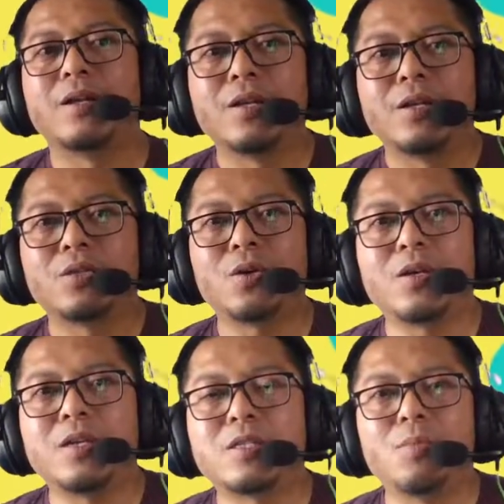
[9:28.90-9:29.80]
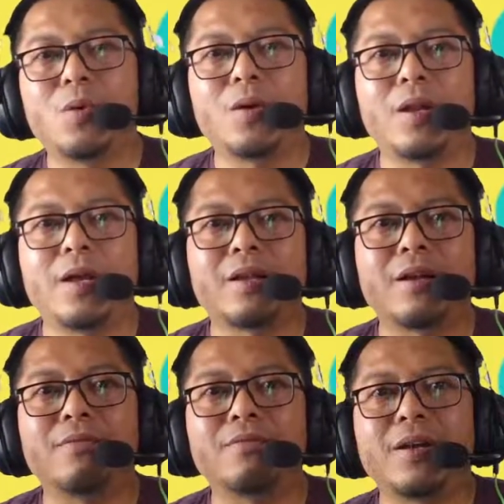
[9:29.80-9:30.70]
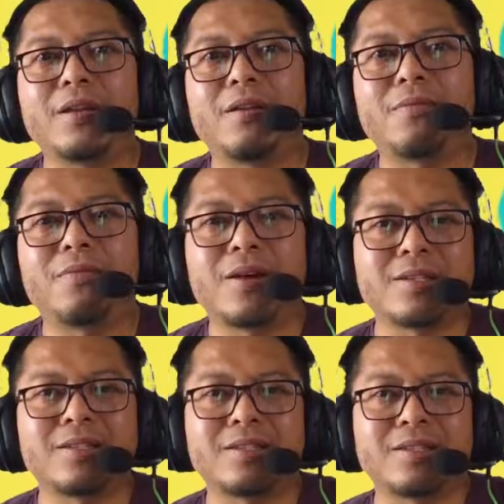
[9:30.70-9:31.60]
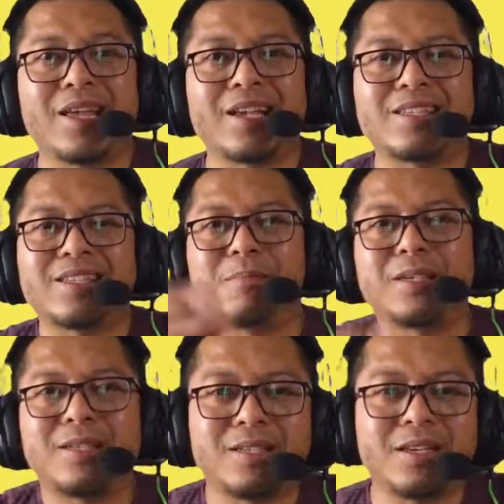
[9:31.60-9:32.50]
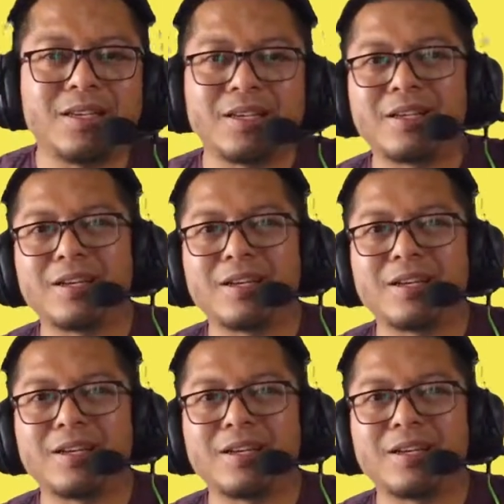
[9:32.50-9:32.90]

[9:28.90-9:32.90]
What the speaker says: So it's more like a very fast text messaging.